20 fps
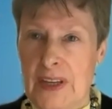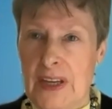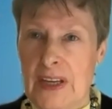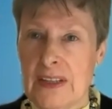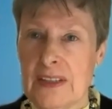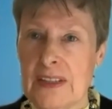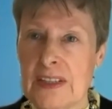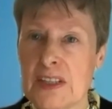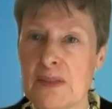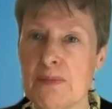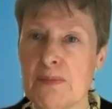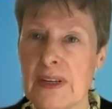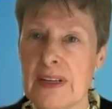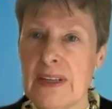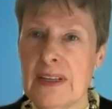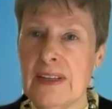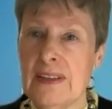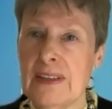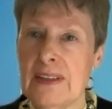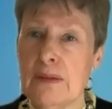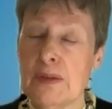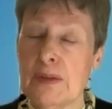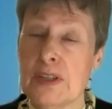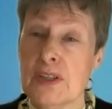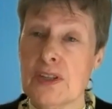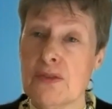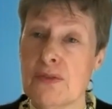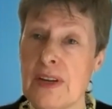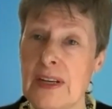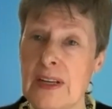And this money, there was a
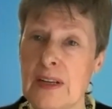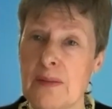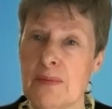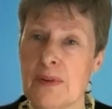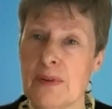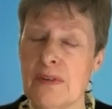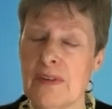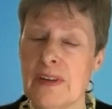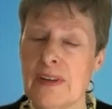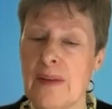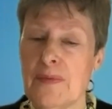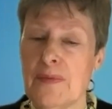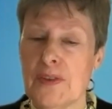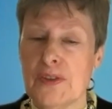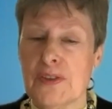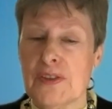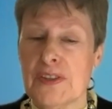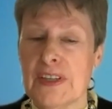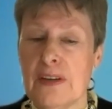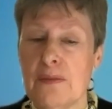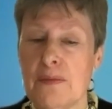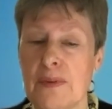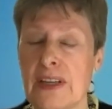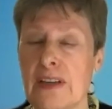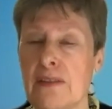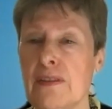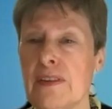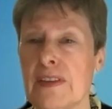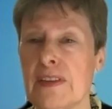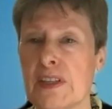training program to say, we
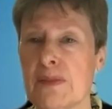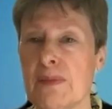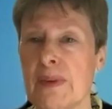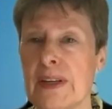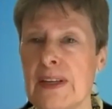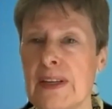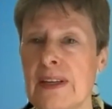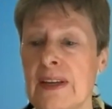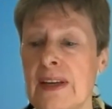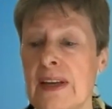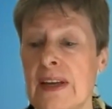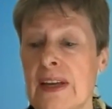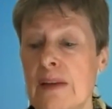give you this money,